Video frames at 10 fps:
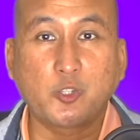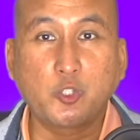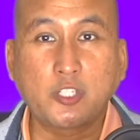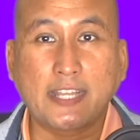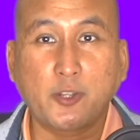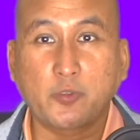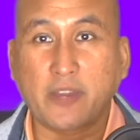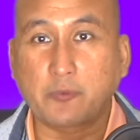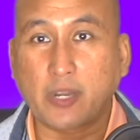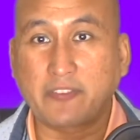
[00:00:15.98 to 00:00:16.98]
so you can get
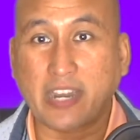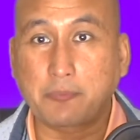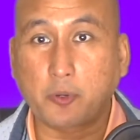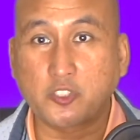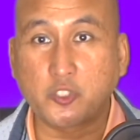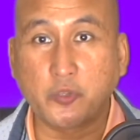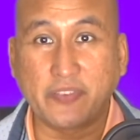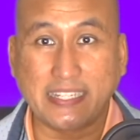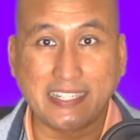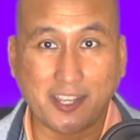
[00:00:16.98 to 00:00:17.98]
notified whenever I post new
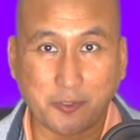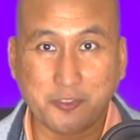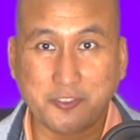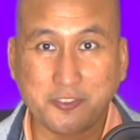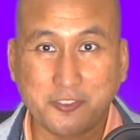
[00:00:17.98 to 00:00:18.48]
videos.